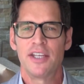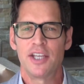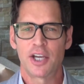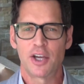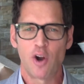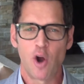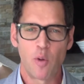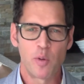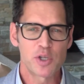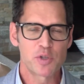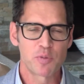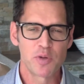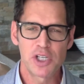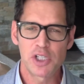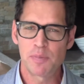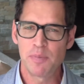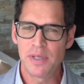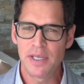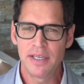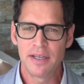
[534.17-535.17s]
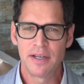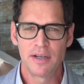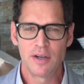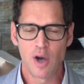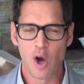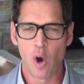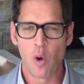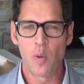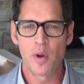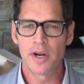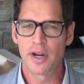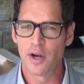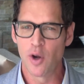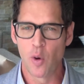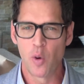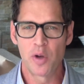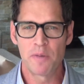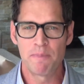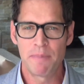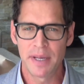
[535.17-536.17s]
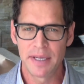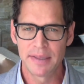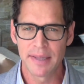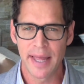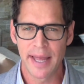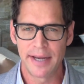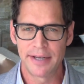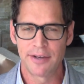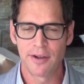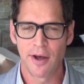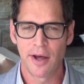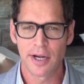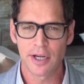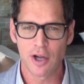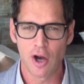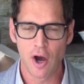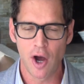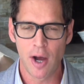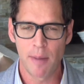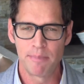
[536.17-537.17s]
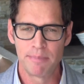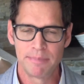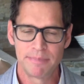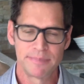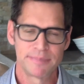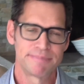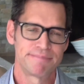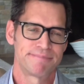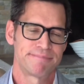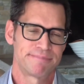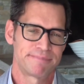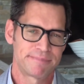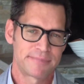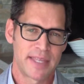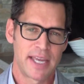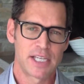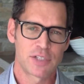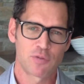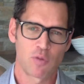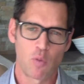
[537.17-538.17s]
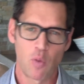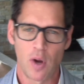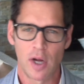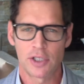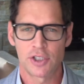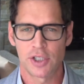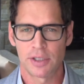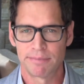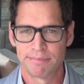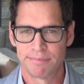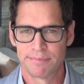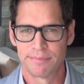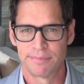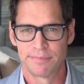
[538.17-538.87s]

You can always reach me, Owen at owen bigland dot com. Thanks for watching.